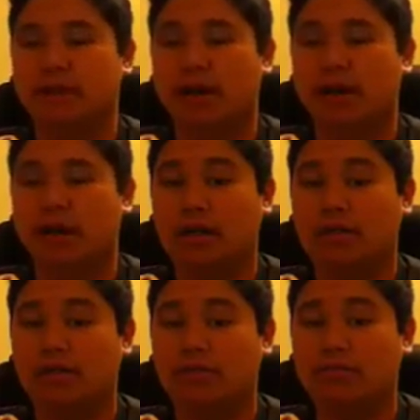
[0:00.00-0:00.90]
a
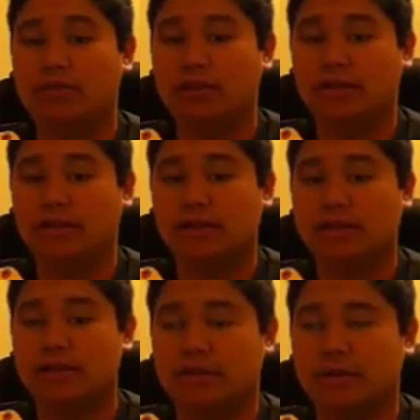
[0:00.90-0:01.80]
YouTube wrestling
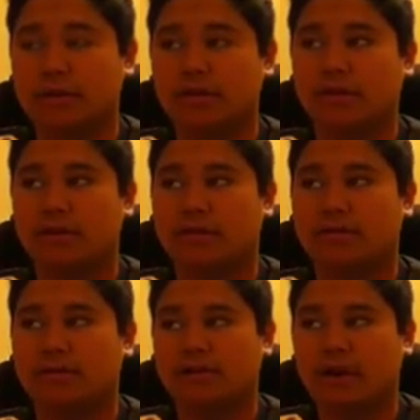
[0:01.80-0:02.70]
shooter.
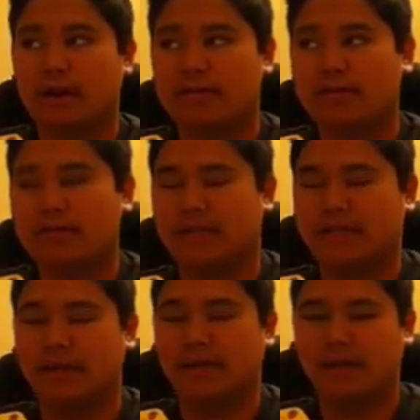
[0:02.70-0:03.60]
So I appreciate
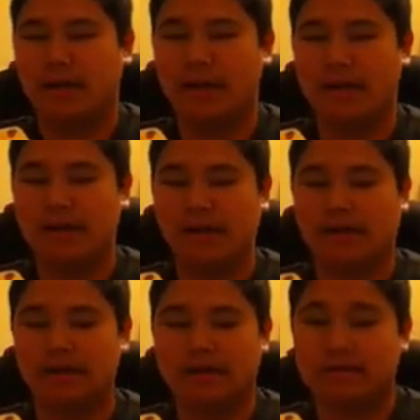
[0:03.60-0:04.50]
that a lot,
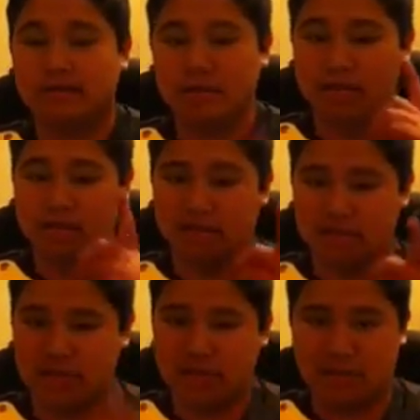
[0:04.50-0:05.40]
and that's just a
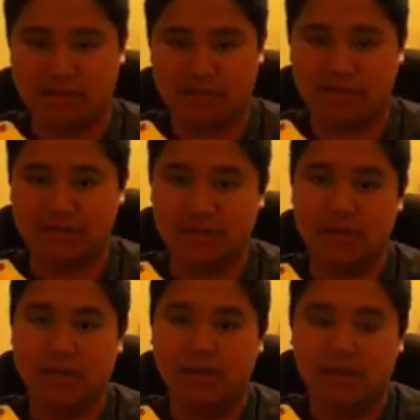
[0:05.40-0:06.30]
shout out to you.
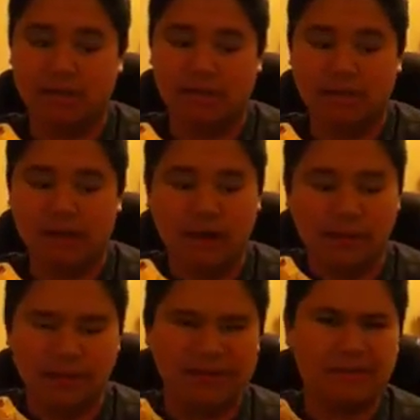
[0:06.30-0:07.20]

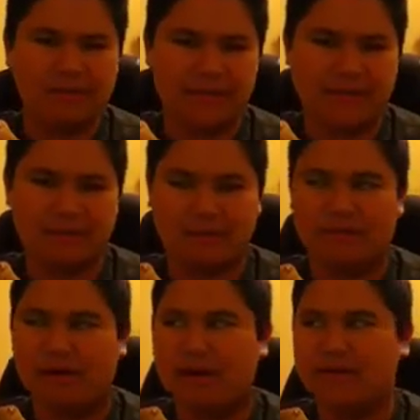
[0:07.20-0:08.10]
I think we're Facebook
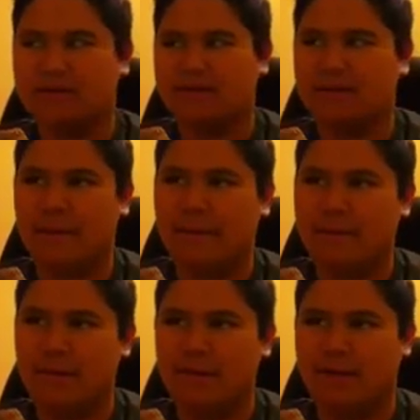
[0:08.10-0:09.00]
friends. We might
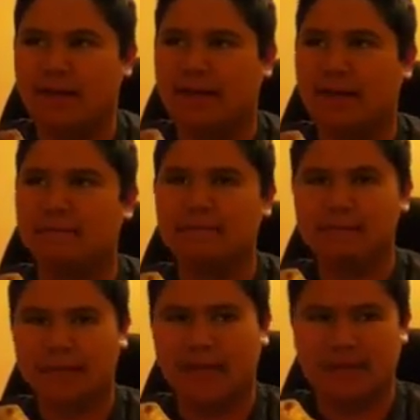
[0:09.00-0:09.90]
be, we might not.
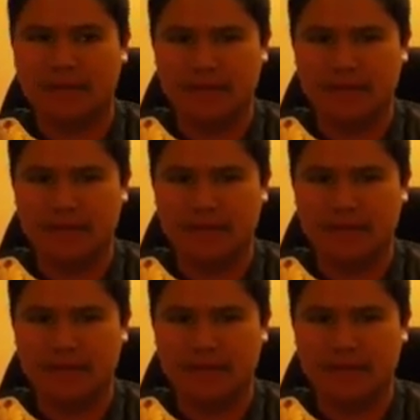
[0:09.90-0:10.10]
And